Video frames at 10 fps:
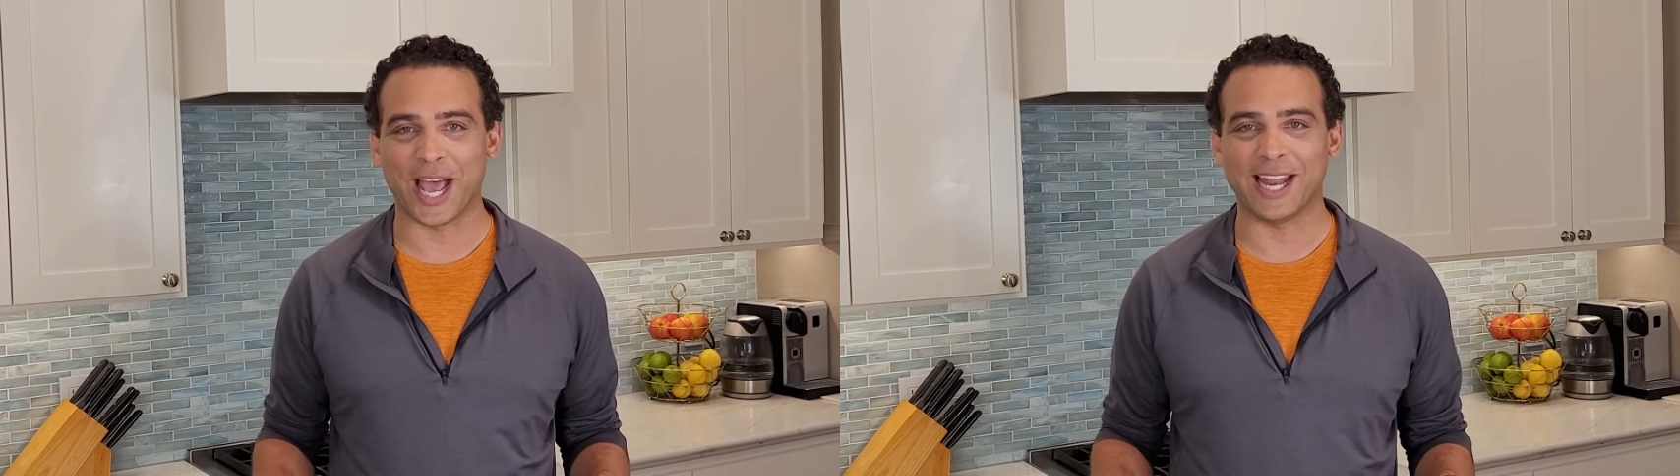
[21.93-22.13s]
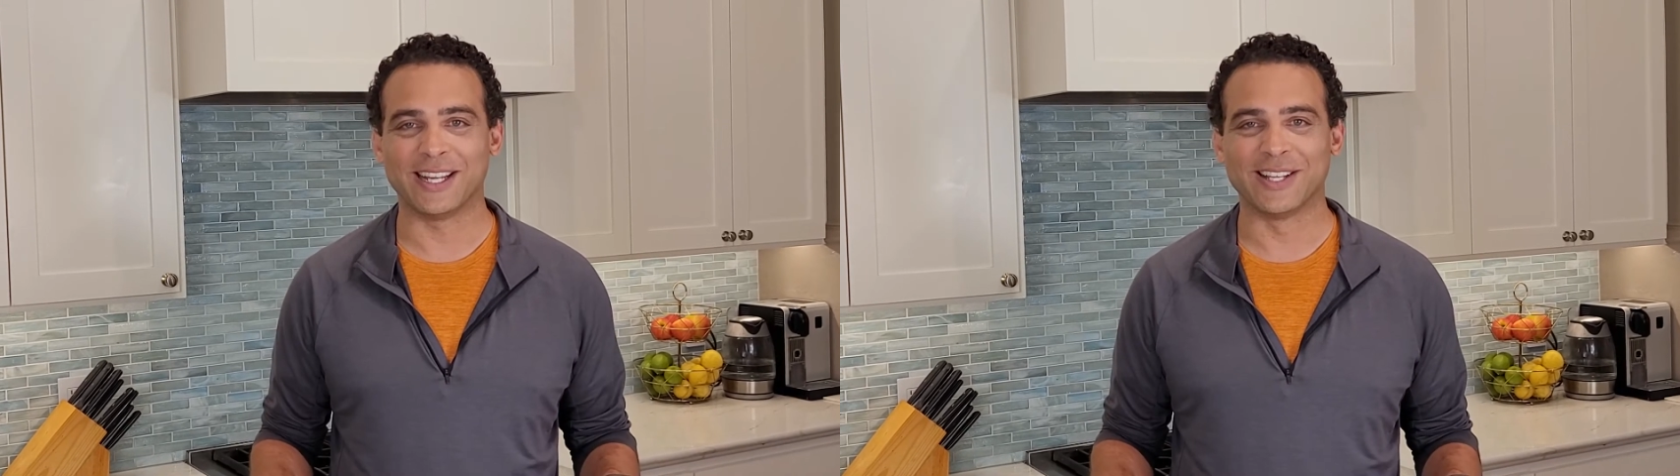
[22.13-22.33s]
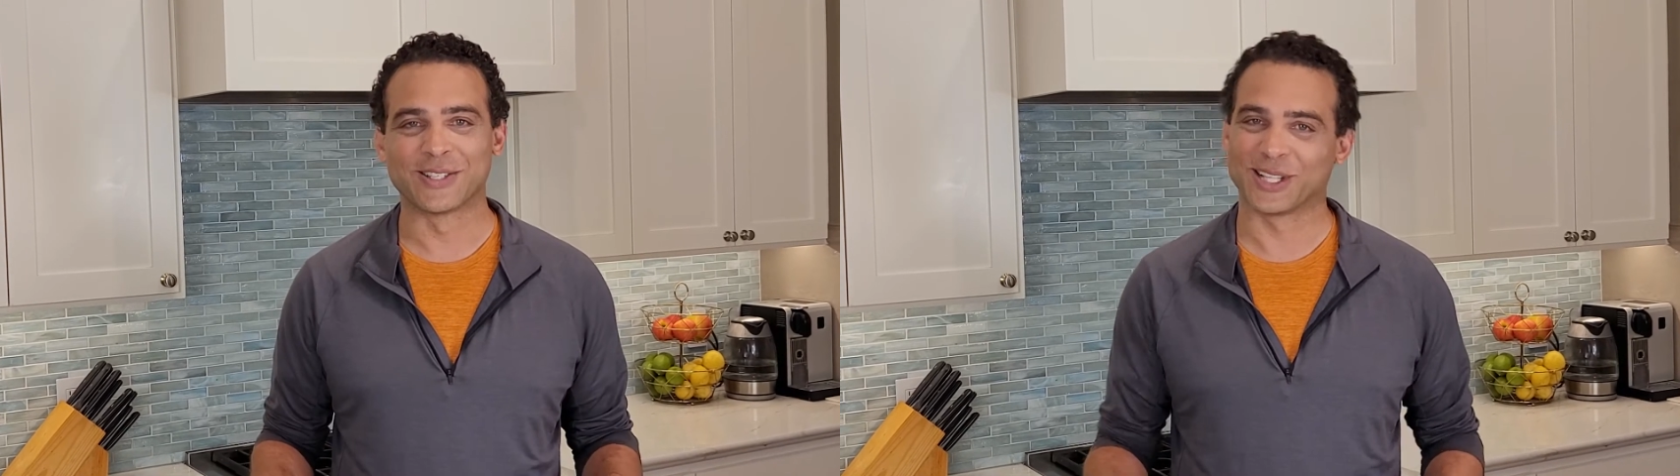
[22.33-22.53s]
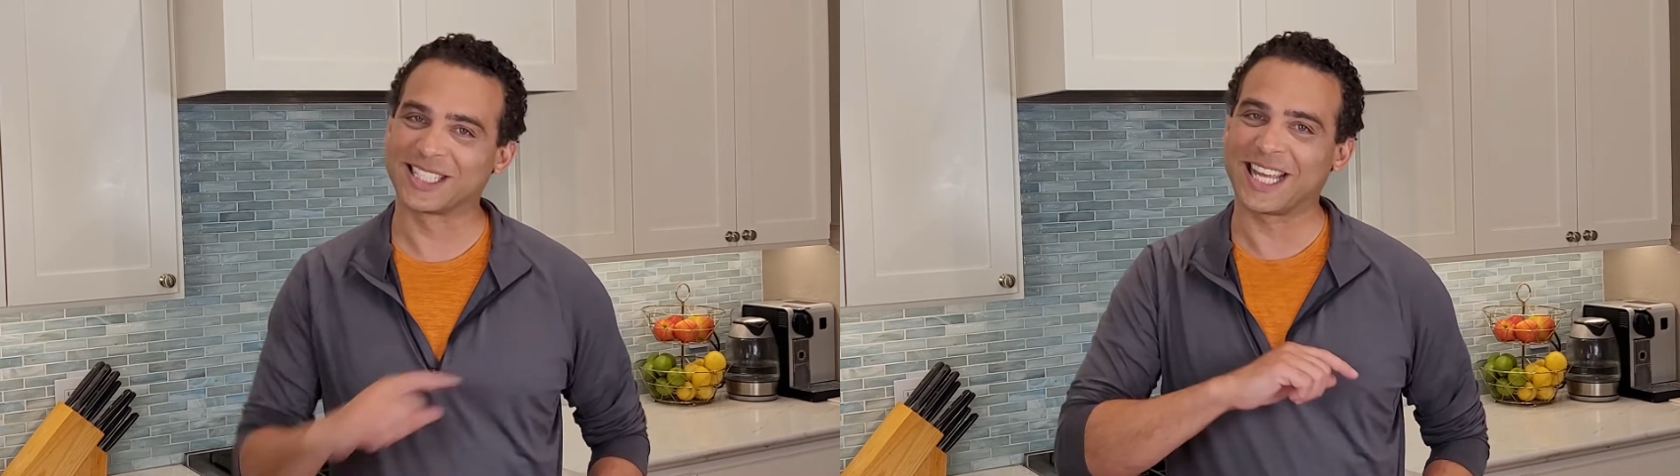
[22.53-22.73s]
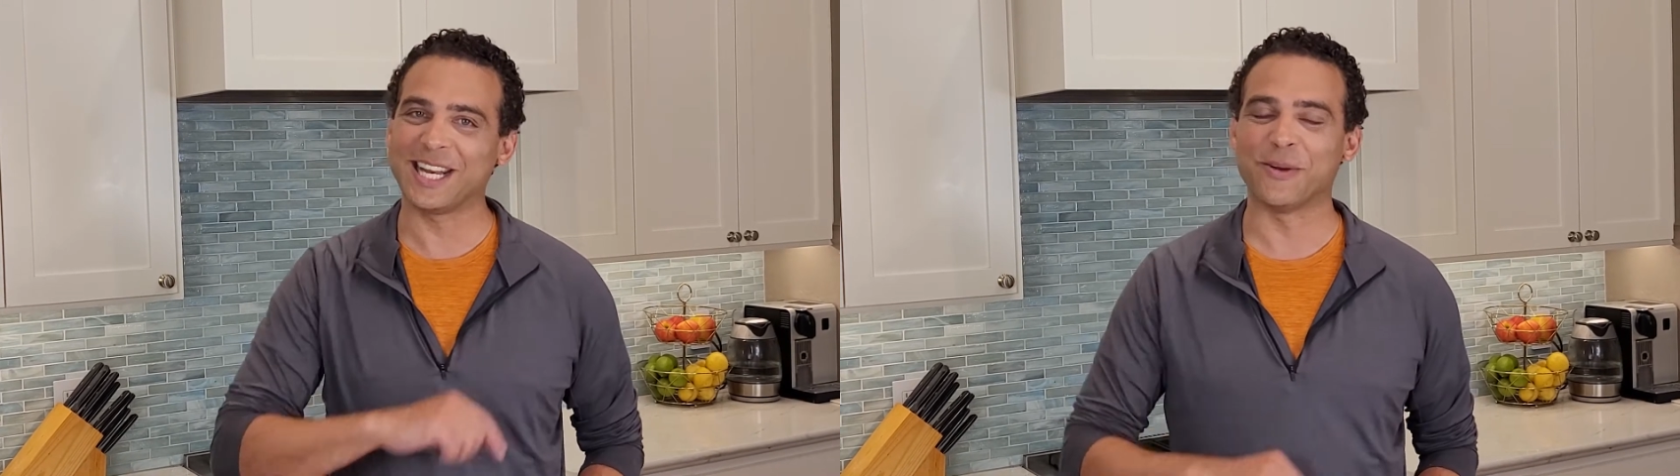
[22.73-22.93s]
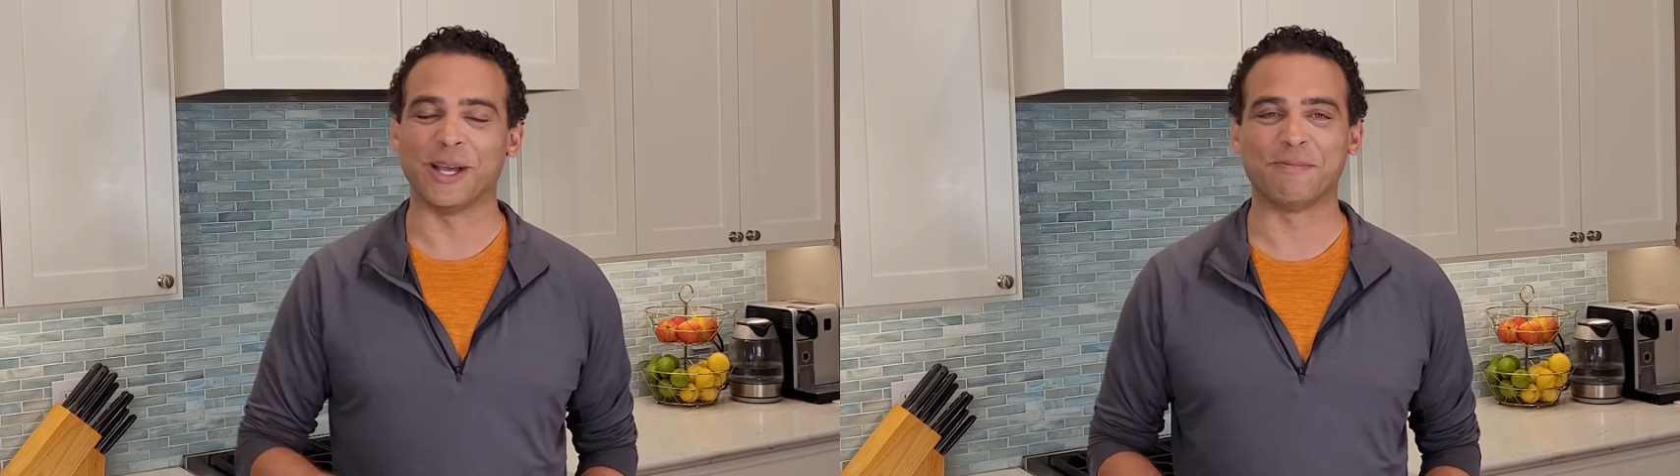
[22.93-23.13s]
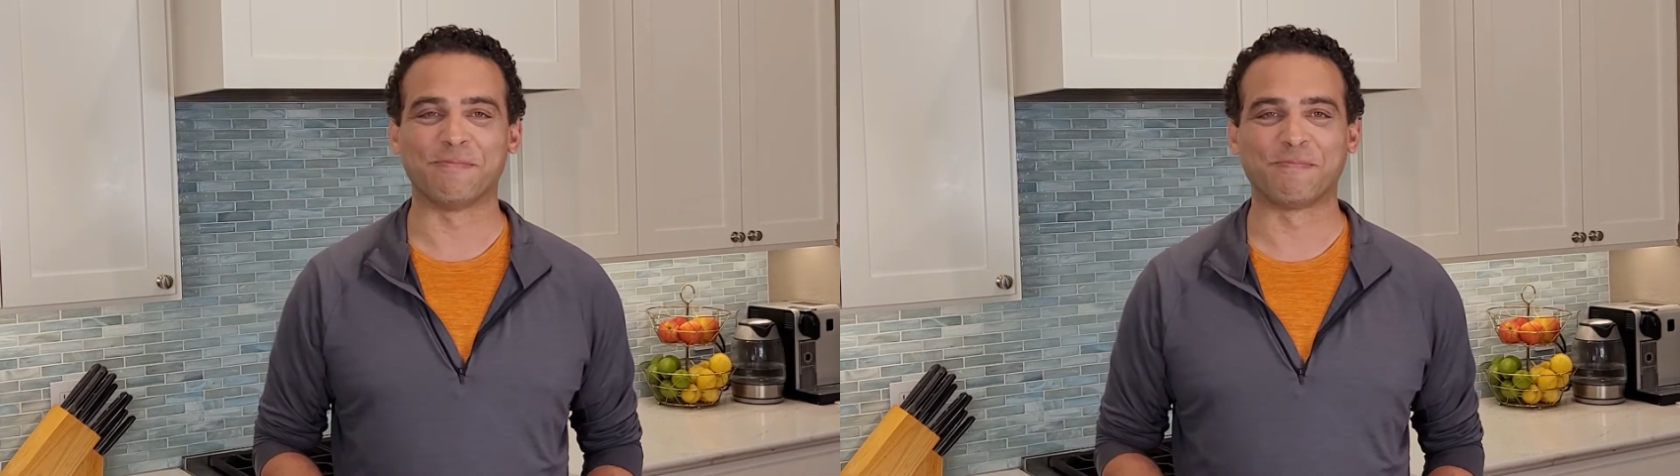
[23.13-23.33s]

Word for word: that, so let's get into it.